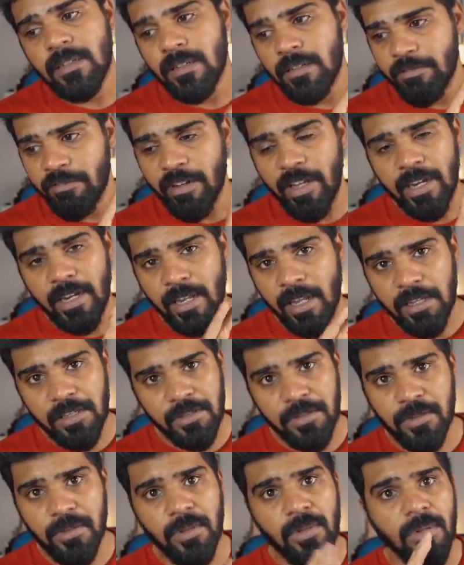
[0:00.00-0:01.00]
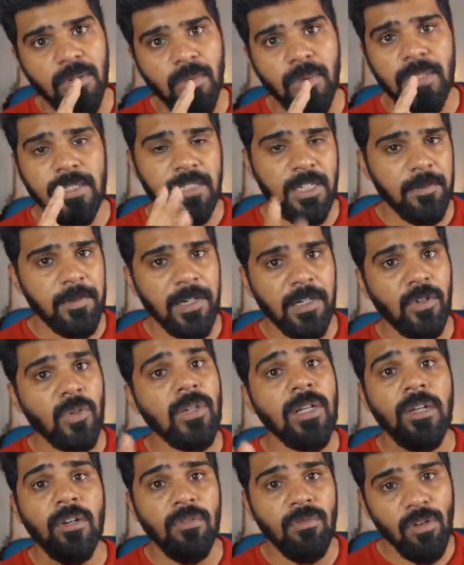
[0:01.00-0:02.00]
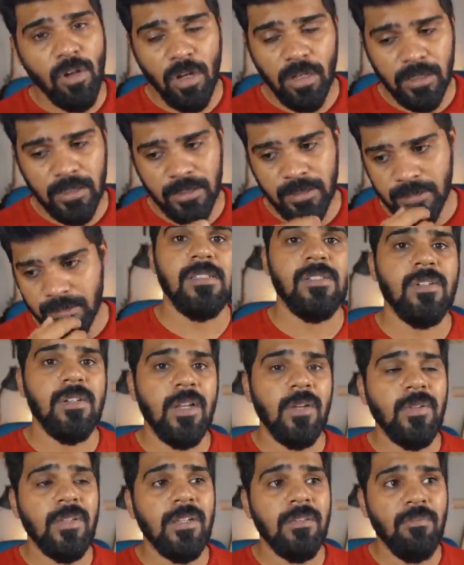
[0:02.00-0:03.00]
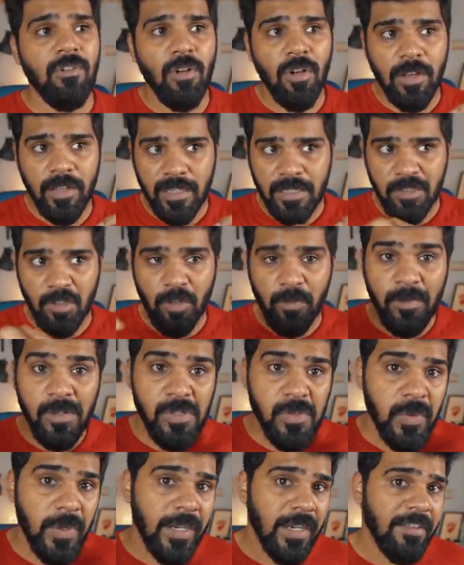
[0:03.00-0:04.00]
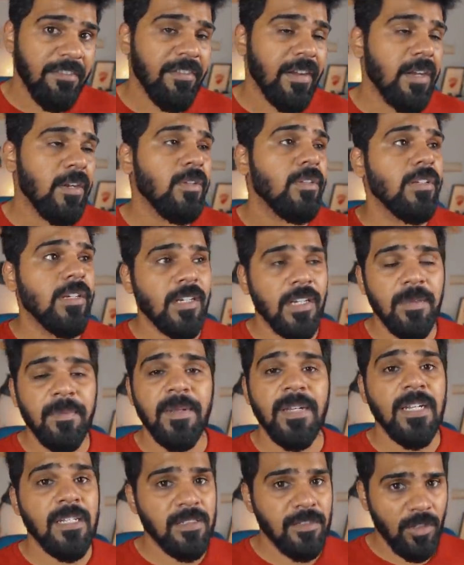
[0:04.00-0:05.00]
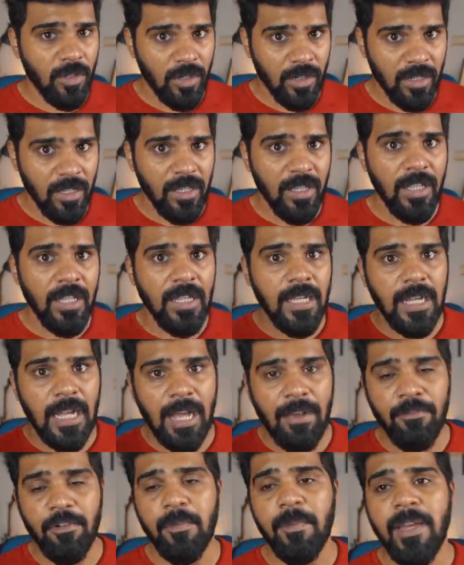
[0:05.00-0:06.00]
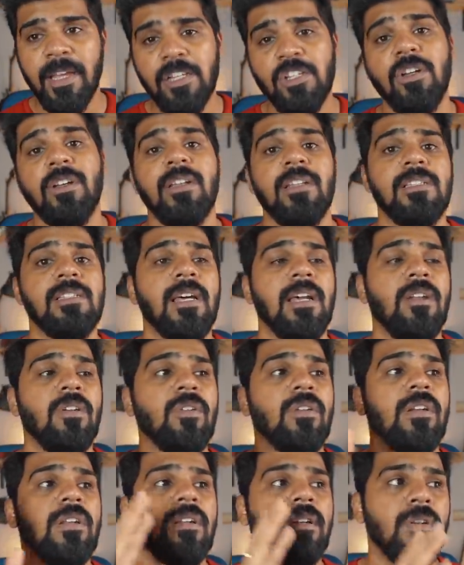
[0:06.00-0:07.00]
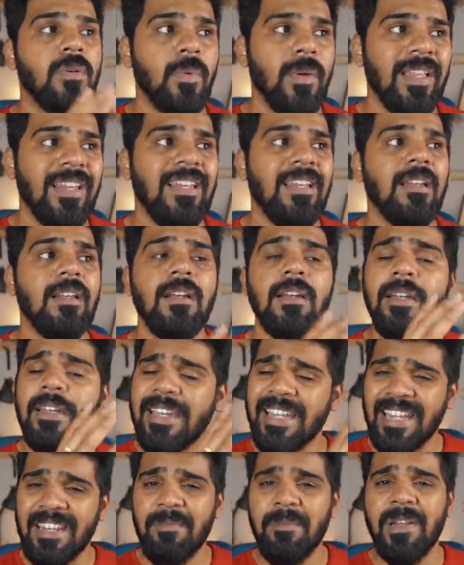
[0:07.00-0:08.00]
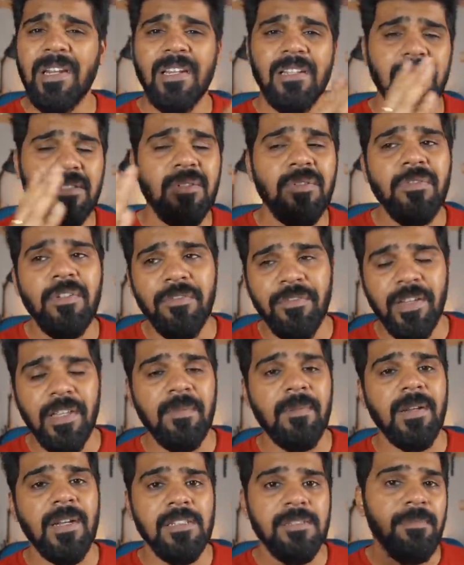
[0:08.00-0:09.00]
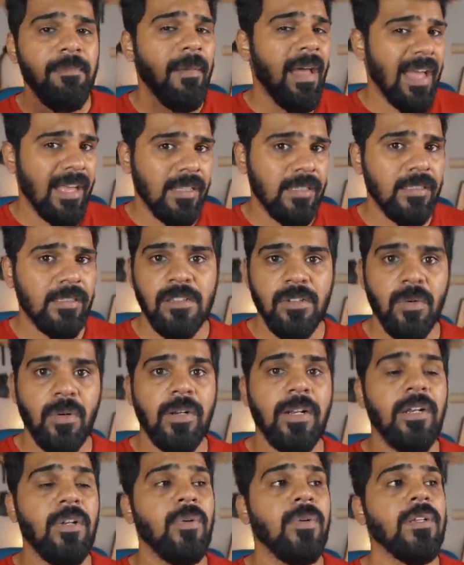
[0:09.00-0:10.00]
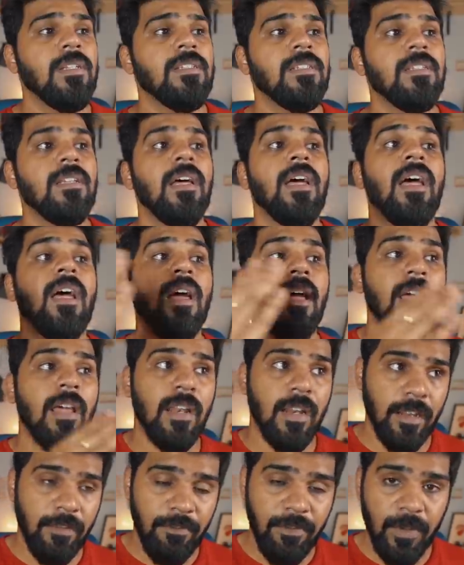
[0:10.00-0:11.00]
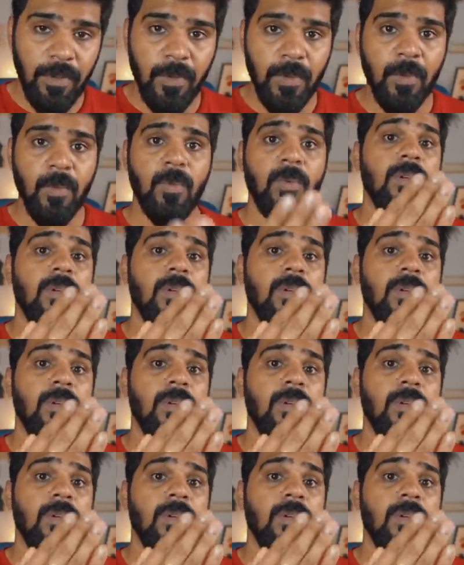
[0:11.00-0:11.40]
Flight has to go when Sriman Kotaru vlogs. So now the vlog is almost 25 to 30 minutes long. I have to make sure it's around 12, 10 minutes to 15 minutes max. So what I do is review.